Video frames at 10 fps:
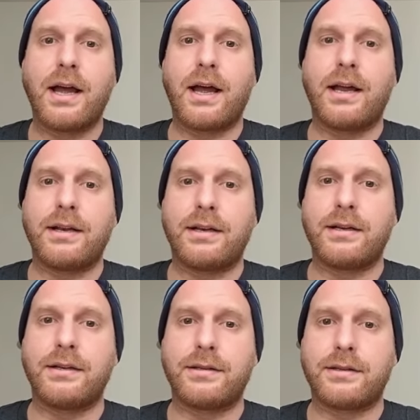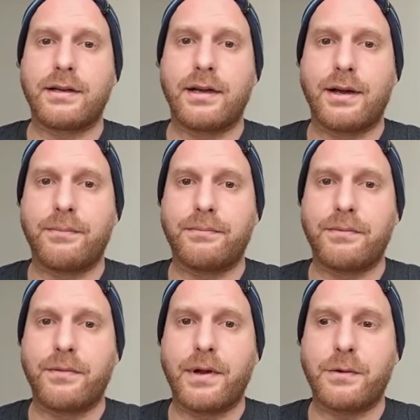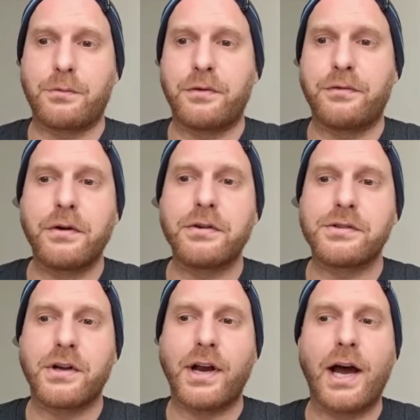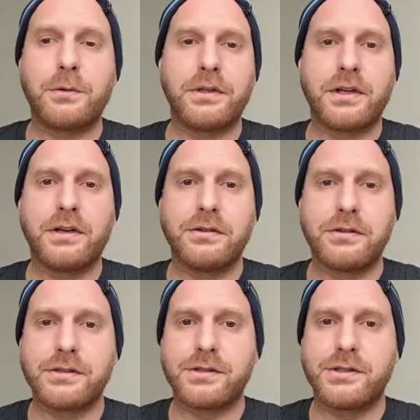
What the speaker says: And if we focus on hardware decoders,